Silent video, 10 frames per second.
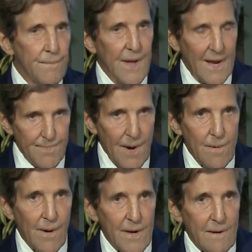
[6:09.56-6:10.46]

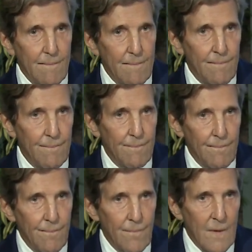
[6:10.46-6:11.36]
taxpayer money.
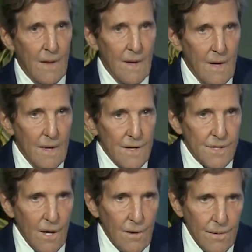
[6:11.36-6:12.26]

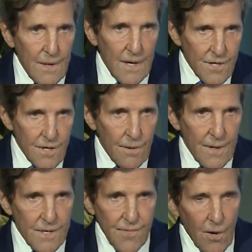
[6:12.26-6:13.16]
So the issue
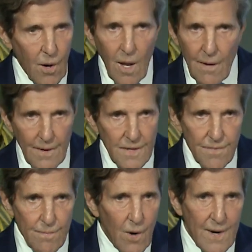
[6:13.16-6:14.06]
is for all of us,
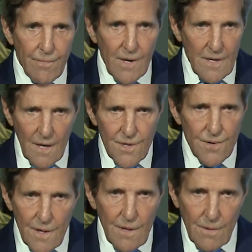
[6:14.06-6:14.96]
from whatever
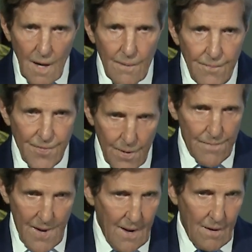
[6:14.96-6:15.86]
country you come
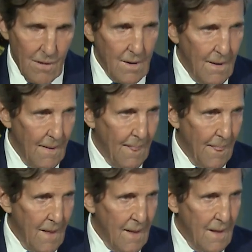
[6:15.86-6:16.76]
from now,
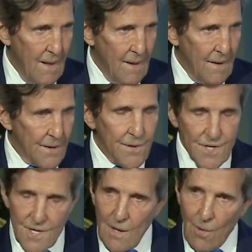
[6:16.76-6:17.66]
you
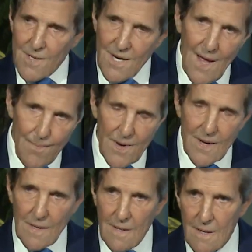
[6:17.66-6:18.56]
see what's
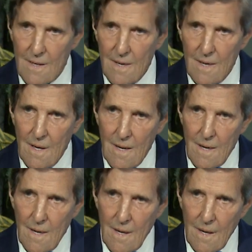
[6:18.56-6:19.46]
happening.
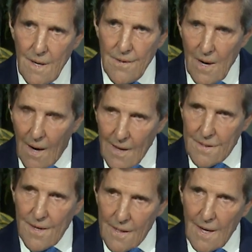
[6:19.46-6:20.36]
In the
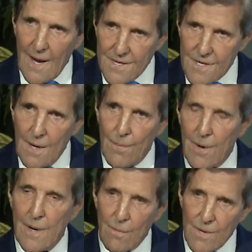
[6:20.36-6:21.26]
Arctic last
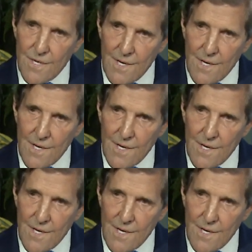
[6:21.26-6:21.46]
summer, it was